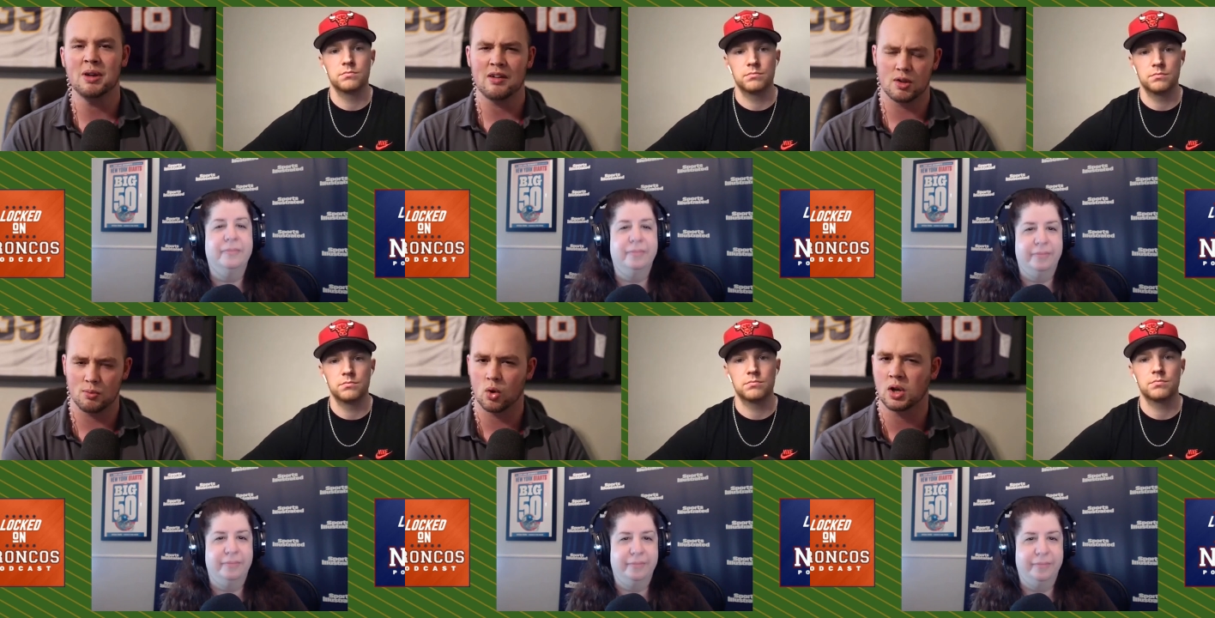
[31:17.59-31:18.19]
Speaker 1: have the
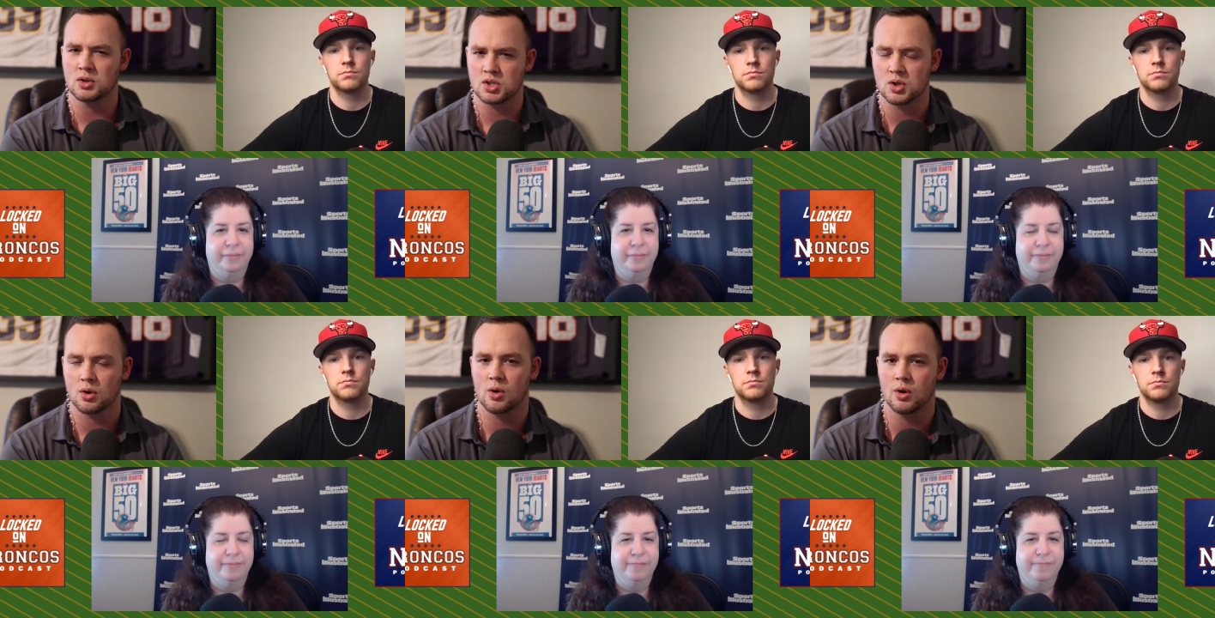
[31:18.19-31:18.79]
more
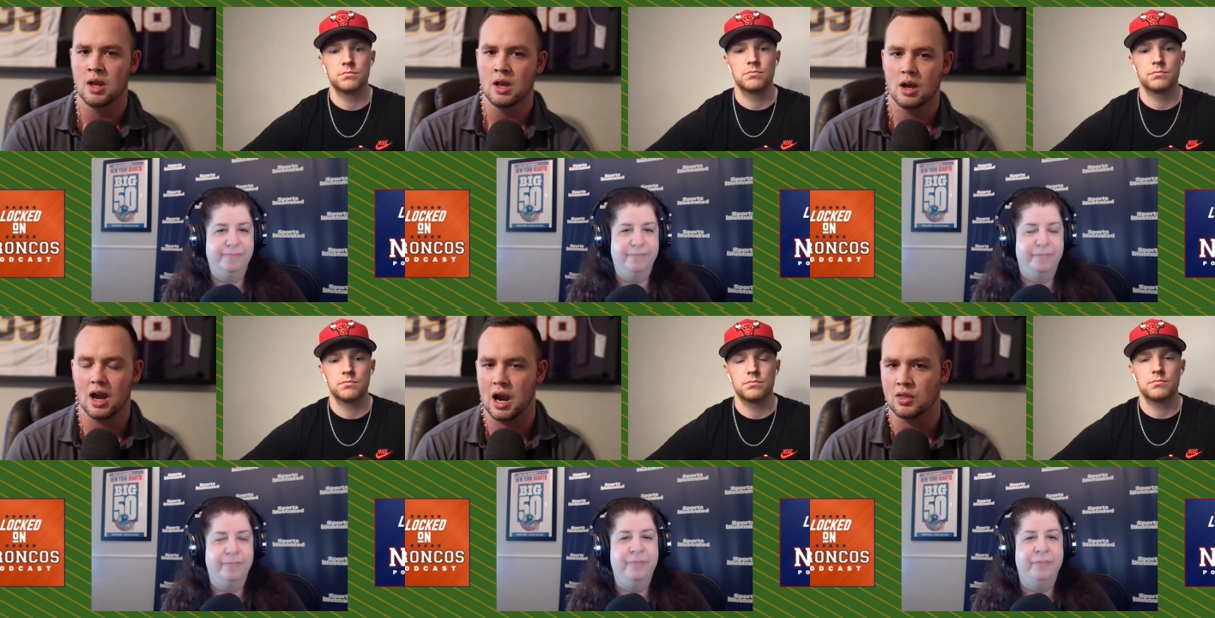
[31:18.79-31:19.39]
concern.
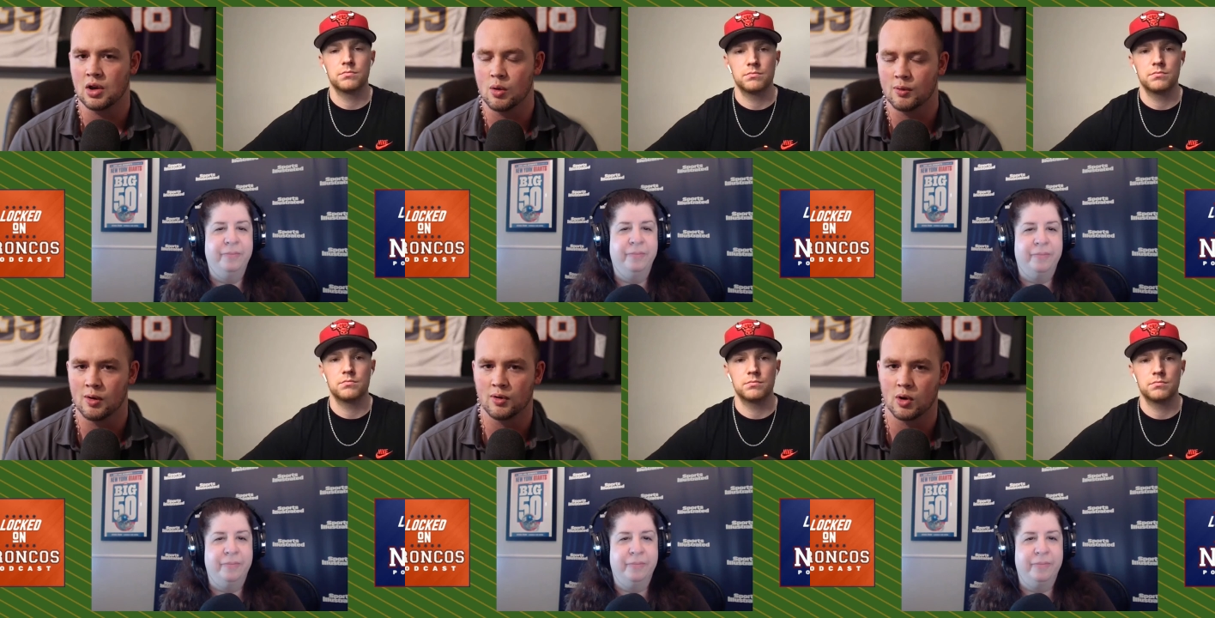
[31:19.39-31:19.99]
Uh, I think
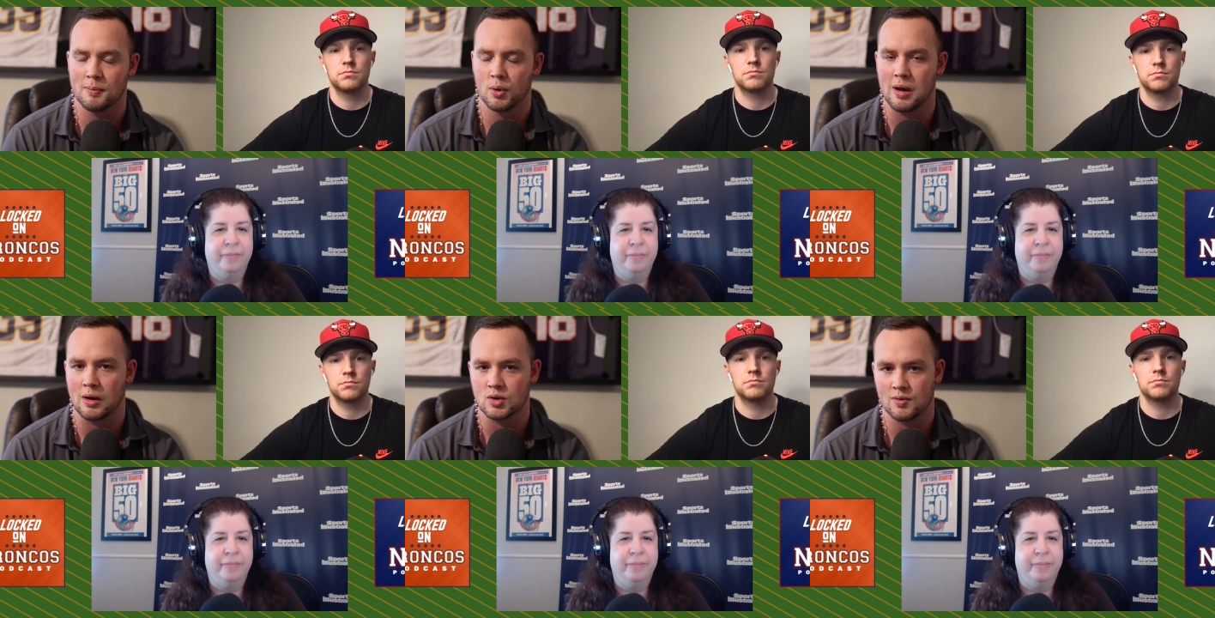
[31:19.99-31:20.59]
overall, if you're a
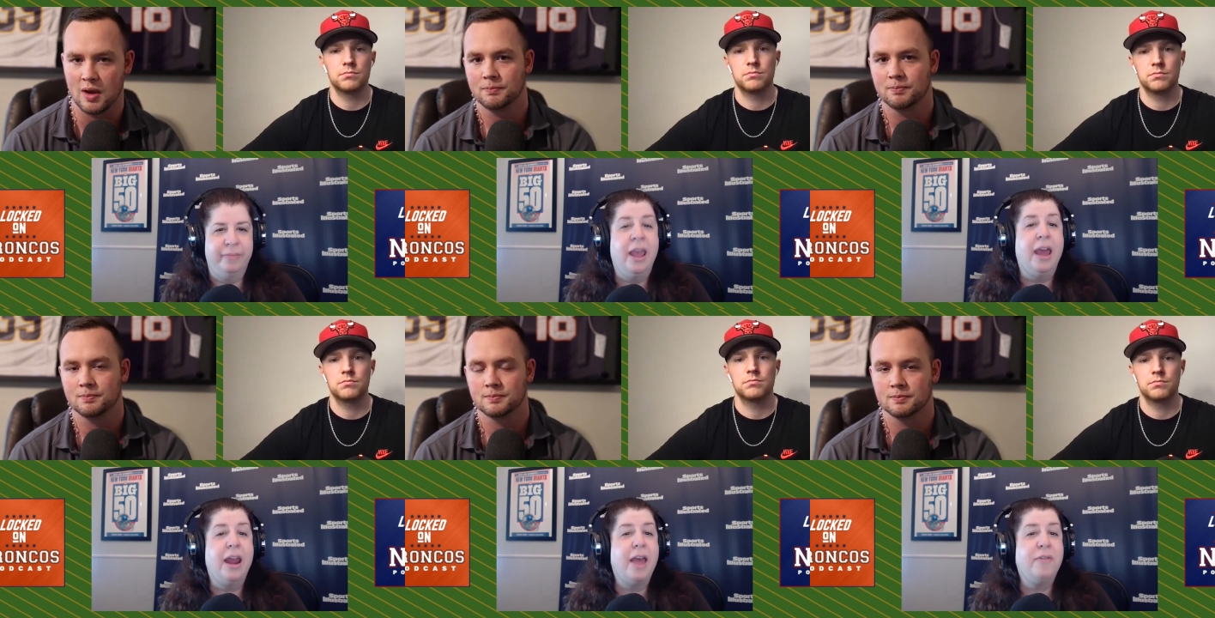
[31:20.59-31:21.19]
Broncos fan,
Speaker 2: and
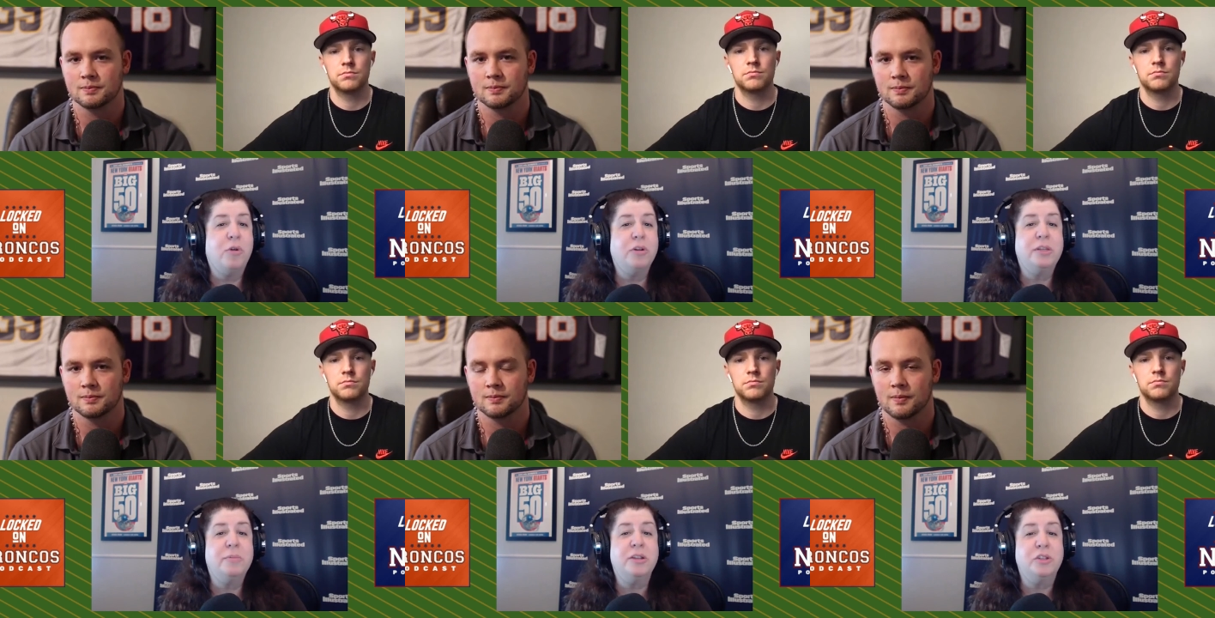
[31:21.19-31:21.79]
I of course
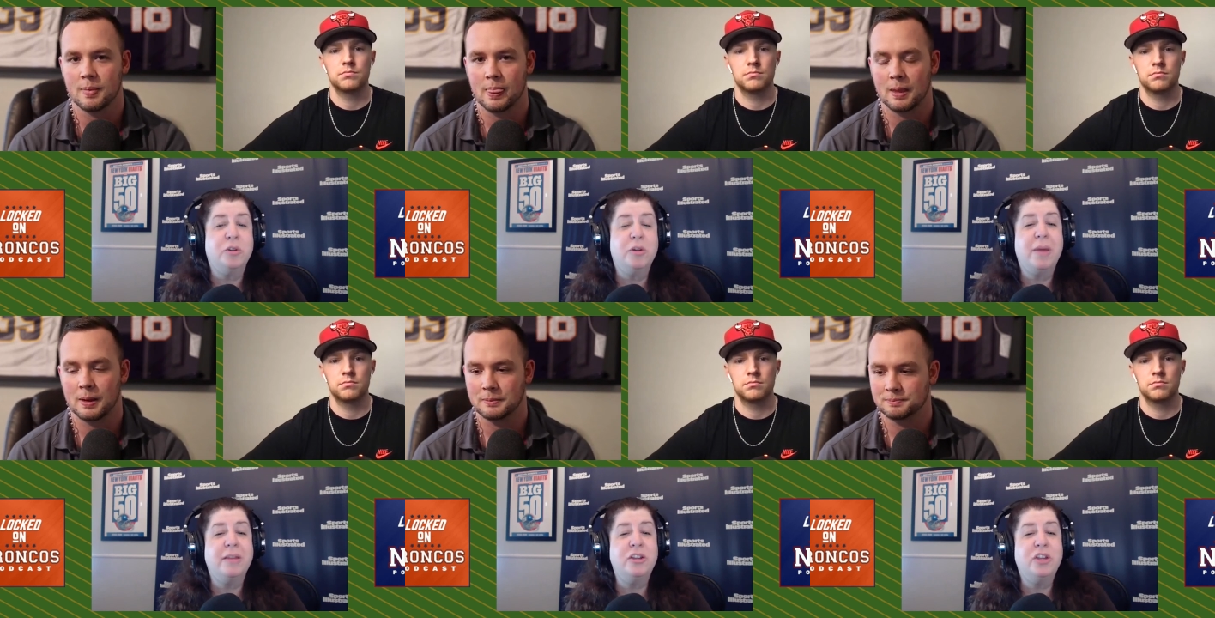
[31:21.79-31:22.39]
am concerned
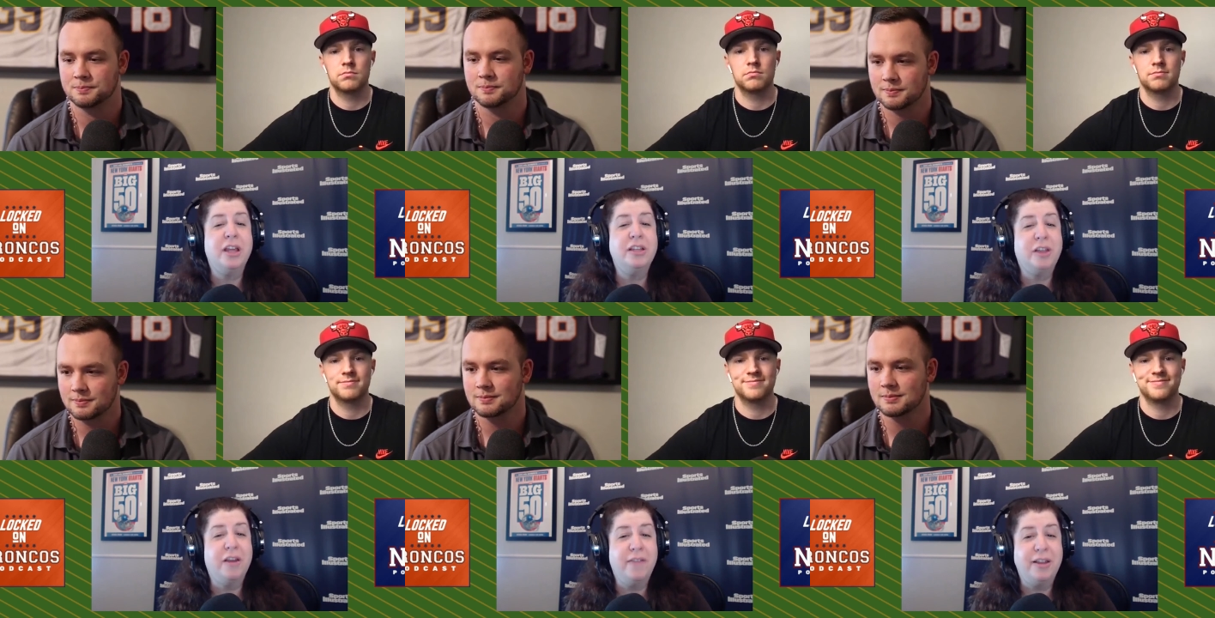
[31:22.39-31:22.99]
about the Giants'
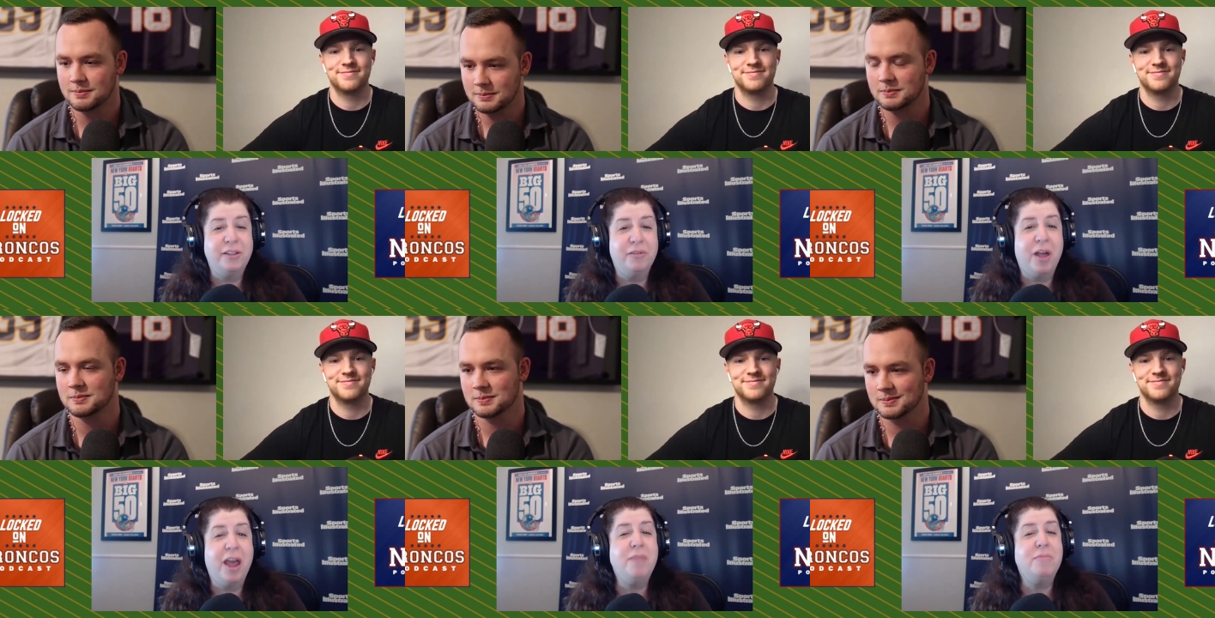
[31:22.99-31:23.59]
offensive
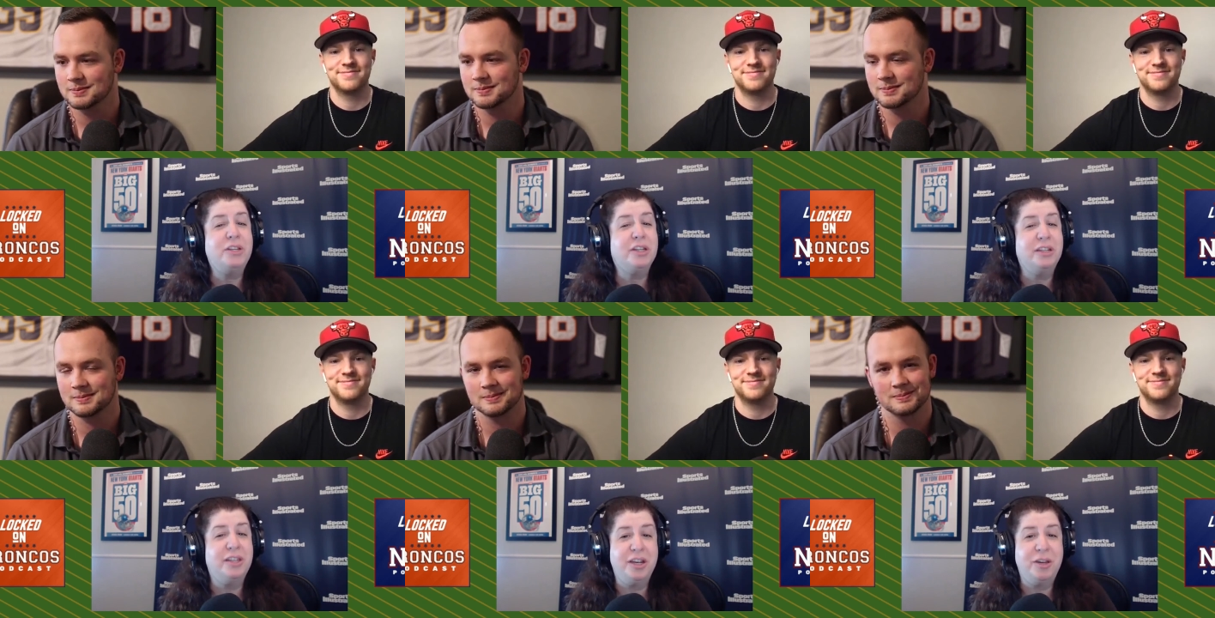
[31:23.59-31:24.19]
line, which
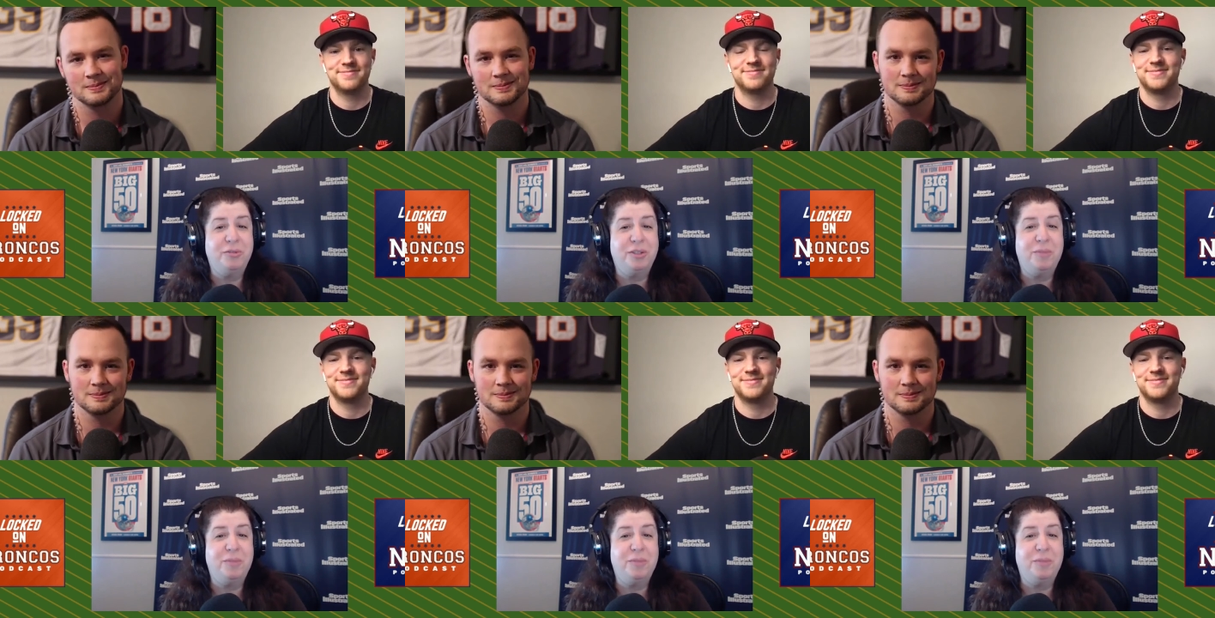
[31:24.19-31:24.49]
continues to